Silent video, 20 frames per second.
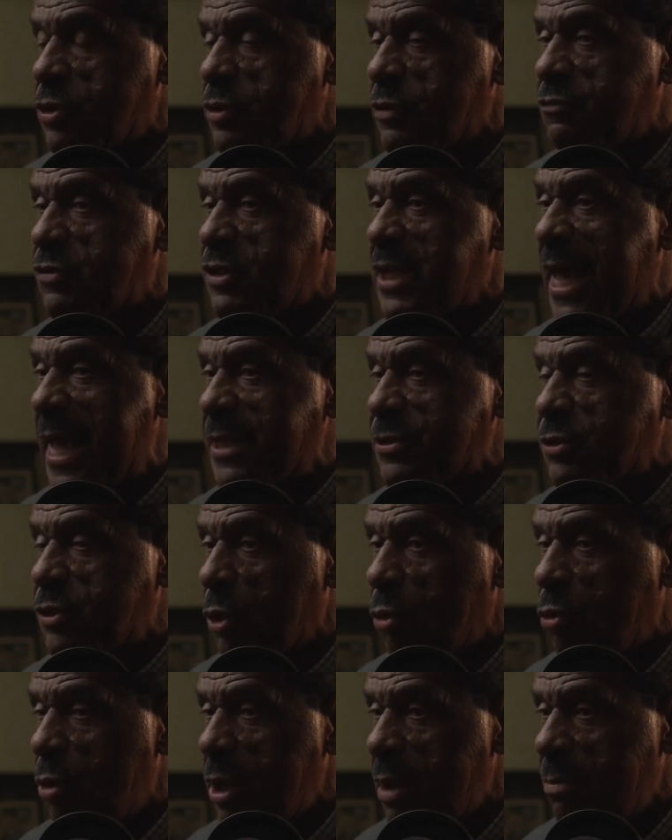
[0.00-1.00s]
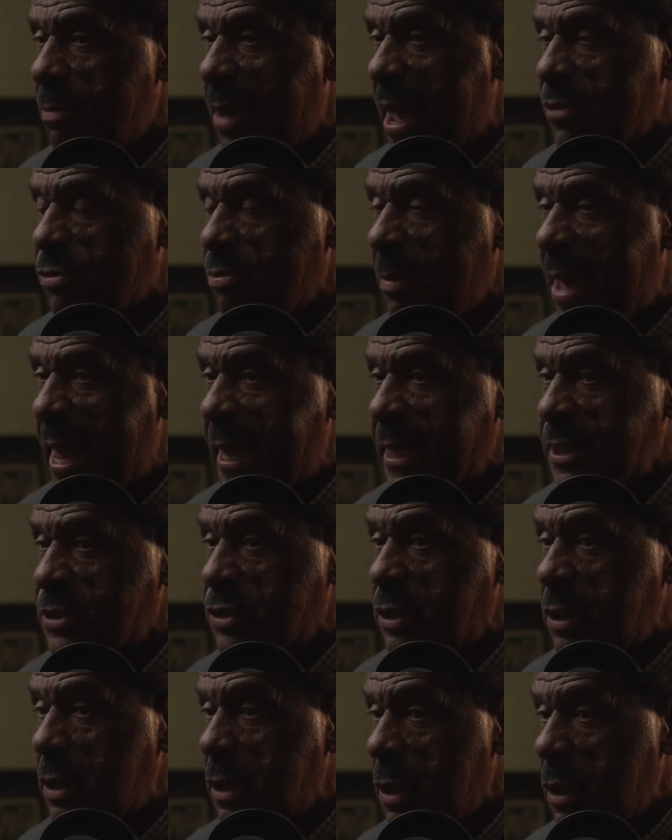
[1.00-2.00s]
of Science degree in mathematics
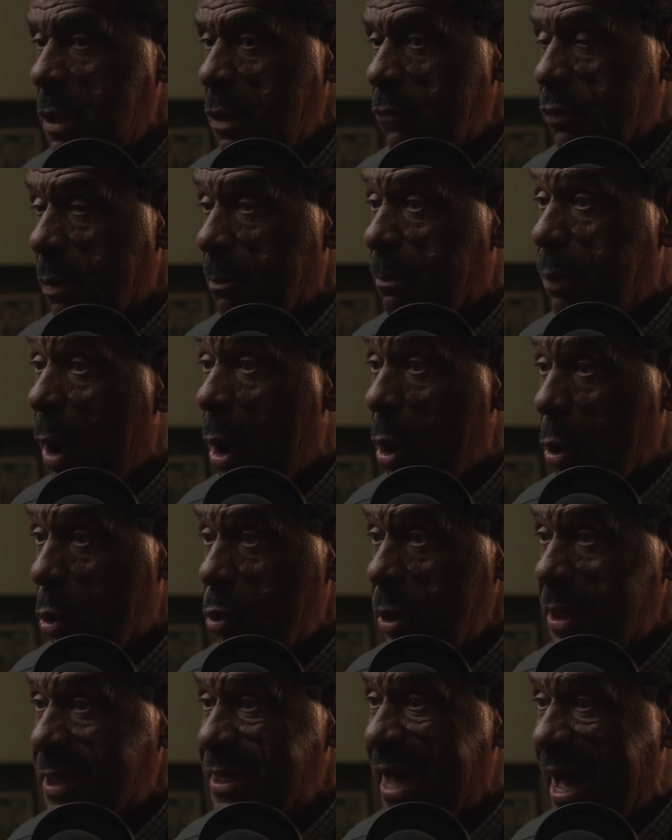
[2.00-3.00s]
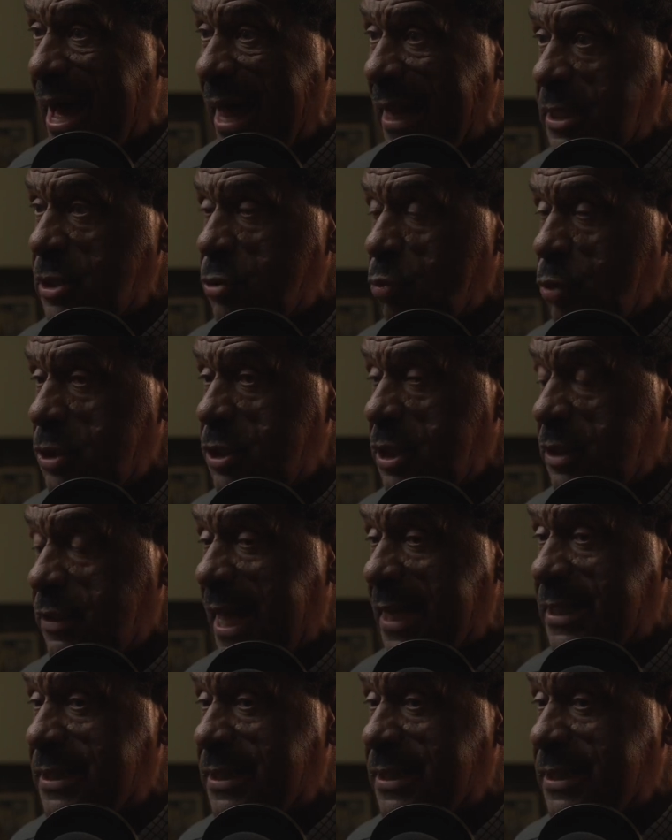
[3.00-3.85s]
from Paul Quinn College, which at that